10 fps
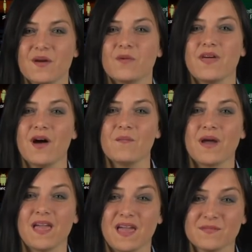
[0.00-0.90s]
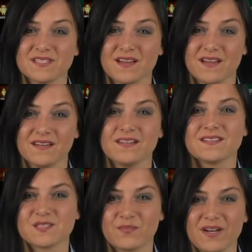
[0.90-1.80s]
With help by Amazon,
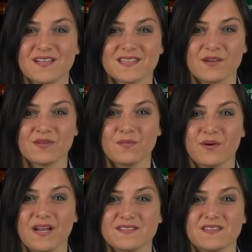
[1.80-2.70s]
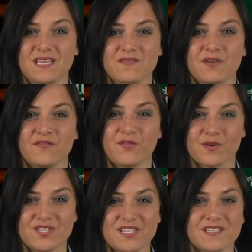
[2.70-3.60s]
Sprint has lowered the price of the EVO
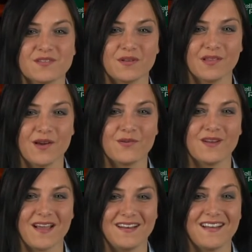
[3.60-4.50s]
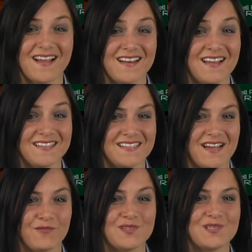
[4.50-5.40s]
four G to a low ninety-nine
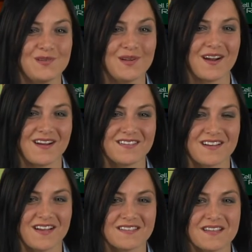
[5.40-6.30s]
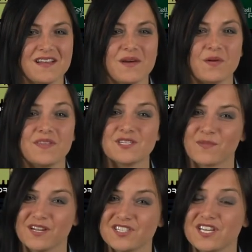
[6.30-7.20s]
ninety-nine dollars with two-year contract. With this
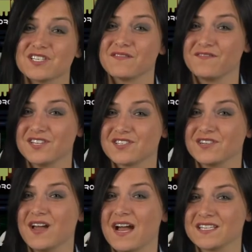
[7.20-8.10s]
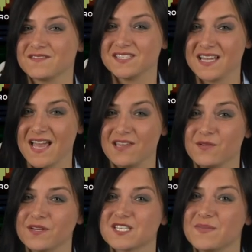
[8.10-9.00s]
price change official as of today,
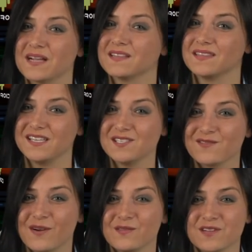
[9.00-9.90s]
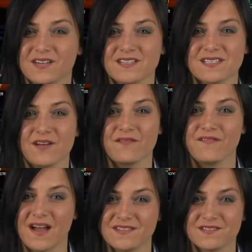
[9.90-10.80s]
you can expect that these phones are going to sell
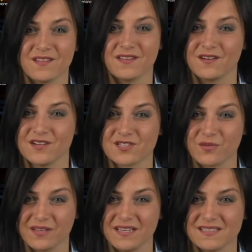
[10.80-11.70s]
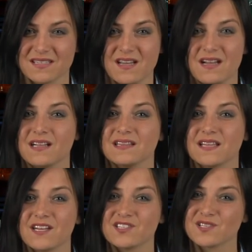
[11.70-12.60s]
faster than their initial release.
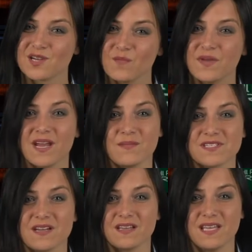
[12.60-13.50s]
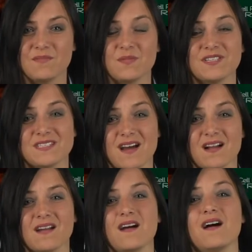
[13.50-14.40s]
Let us just hope that Amazon can keep them in
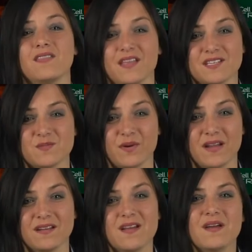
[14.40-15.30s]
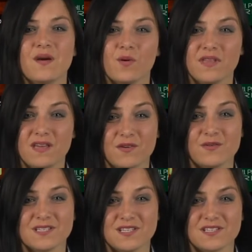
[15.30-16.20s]
stock, unlike Sprint, when the EVO
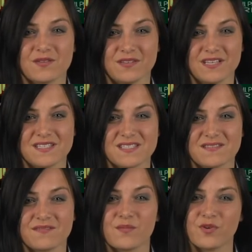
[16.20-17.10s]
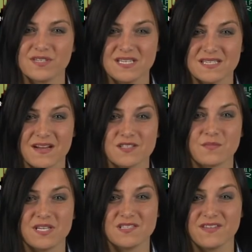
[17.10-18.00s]
was initially released. For more details,
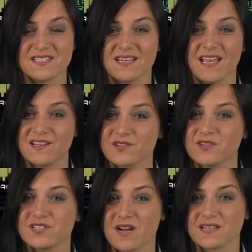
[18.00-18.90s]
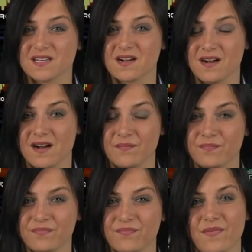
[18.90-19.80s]
please visit Android Trek dot
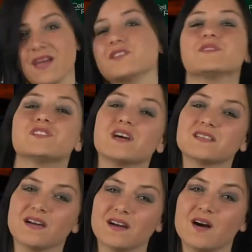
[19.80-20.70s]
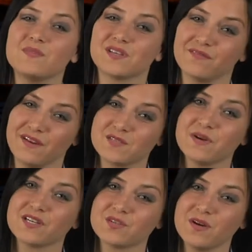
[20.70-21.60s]
com. Android Trek dot com is on
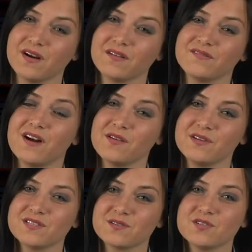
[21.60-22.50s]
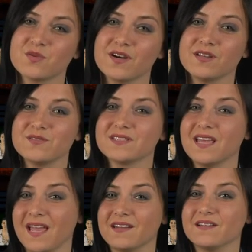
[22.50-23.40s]
Facebook and Twitter. Follow us through Twitter using
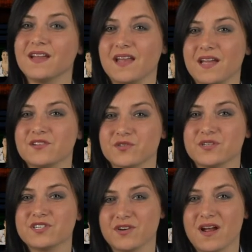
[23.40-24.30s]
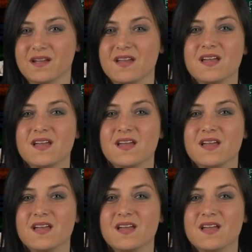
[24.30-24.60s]
the handle at AndroidTrek.